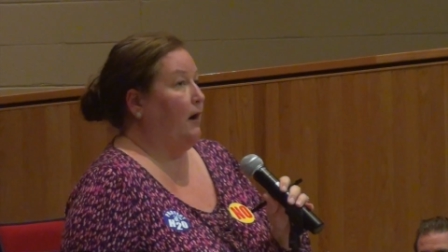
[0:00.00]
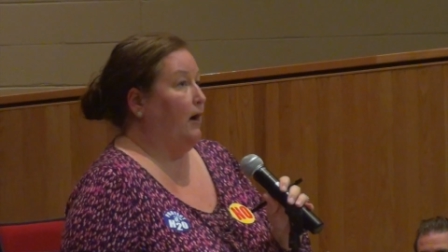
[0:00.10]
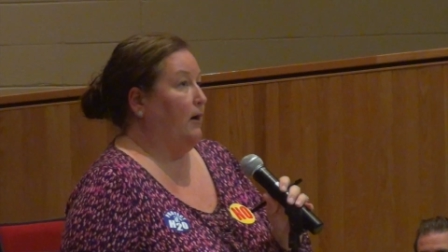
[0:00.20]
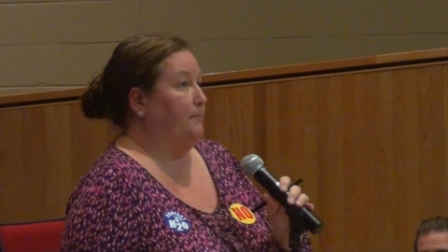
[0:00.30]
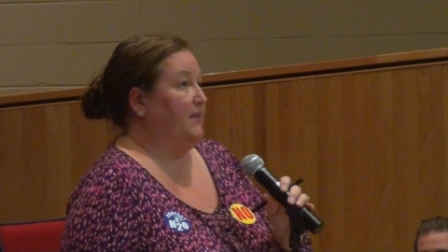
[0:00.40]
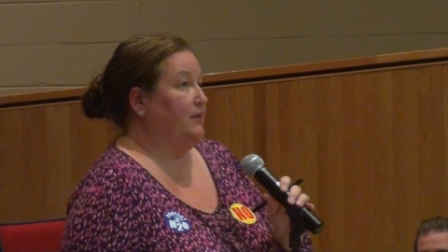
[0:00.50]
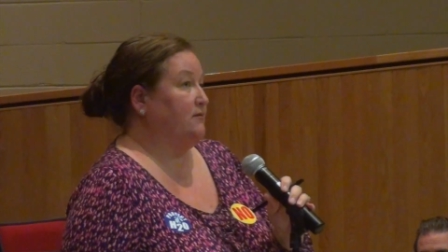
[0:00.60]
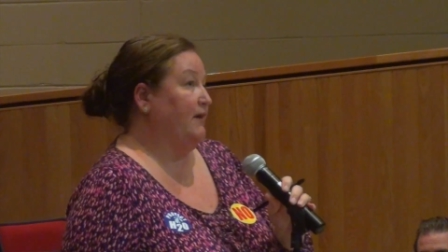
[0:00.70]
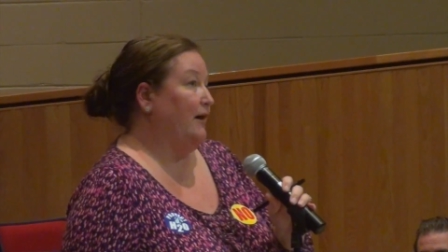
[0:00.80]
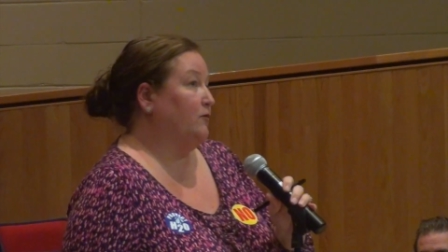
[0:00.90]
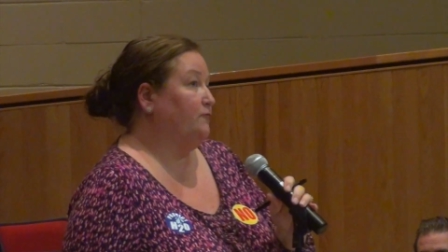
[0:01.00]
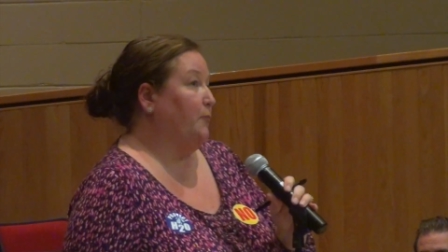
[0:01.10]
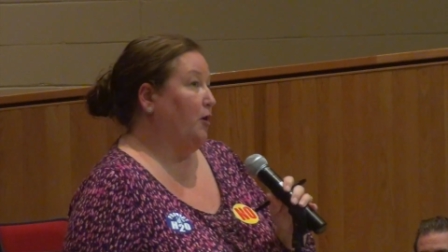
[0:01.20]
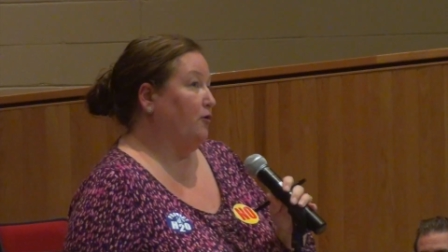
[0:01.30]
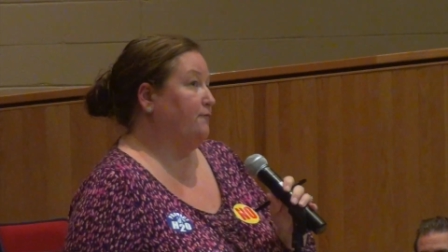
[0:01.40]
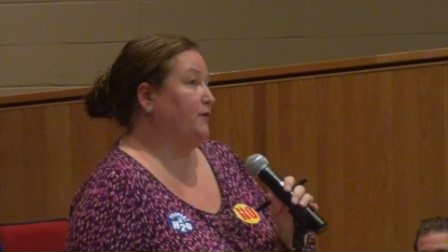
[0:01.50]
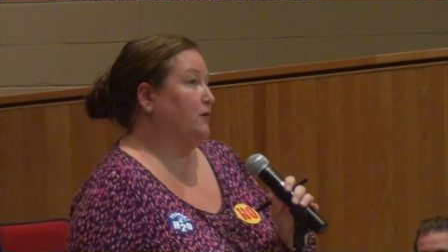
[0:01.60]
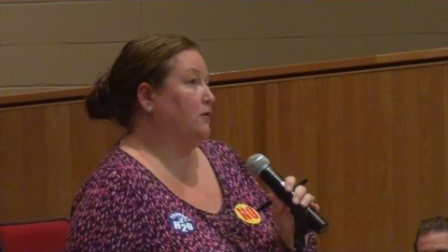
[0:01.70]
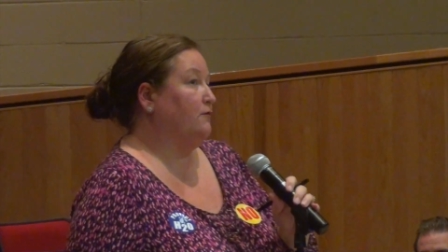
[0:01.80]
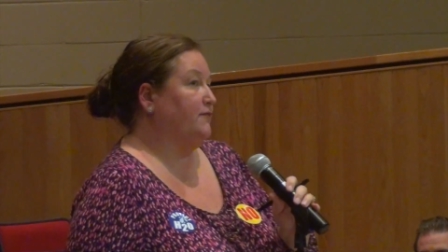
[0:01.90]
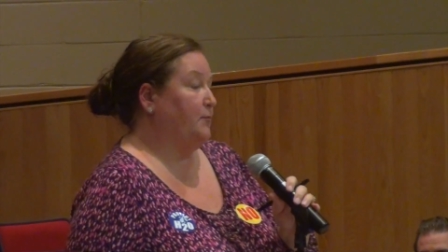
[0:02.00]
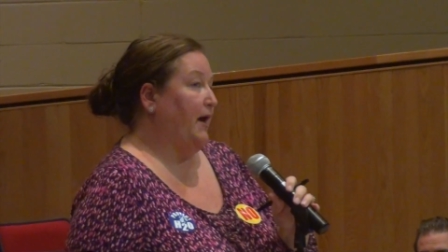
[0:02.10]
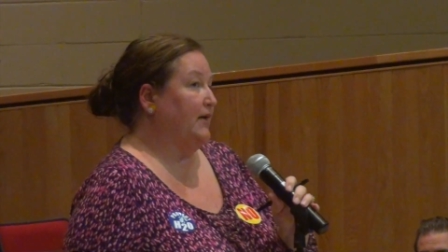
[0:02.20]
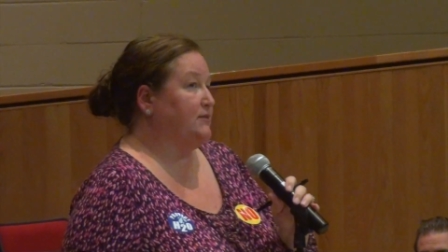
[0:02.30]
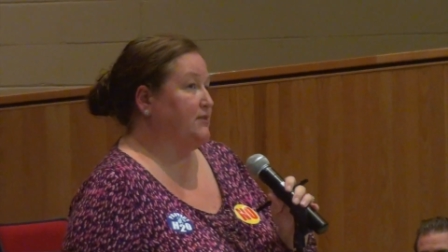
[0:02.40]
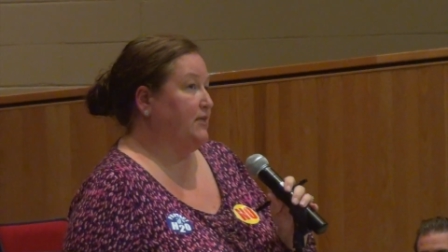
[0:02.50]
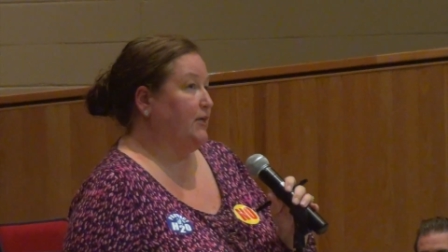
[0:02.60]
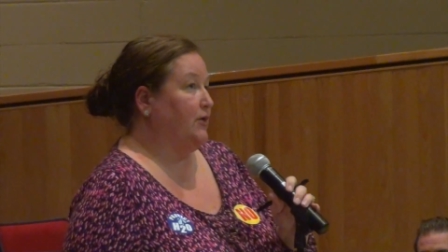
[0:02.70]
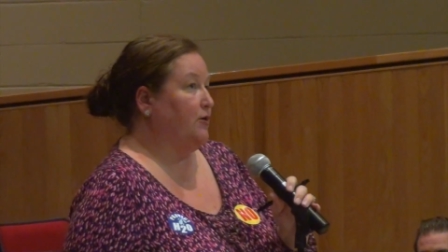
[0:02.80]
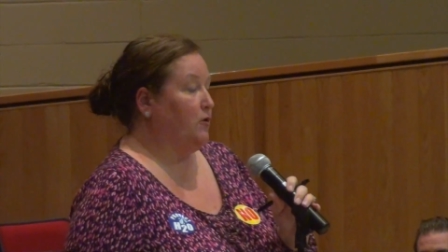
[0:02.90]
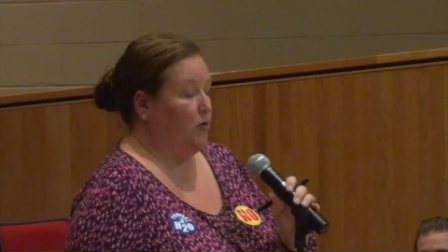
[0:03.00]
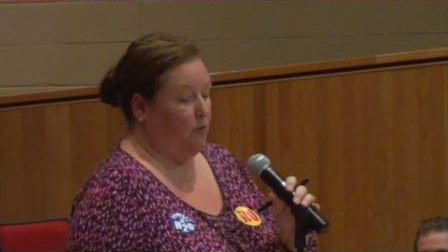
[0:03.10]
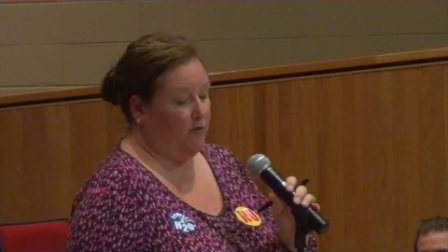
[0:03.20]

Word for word: Um, in the town of Burrillville over the past year,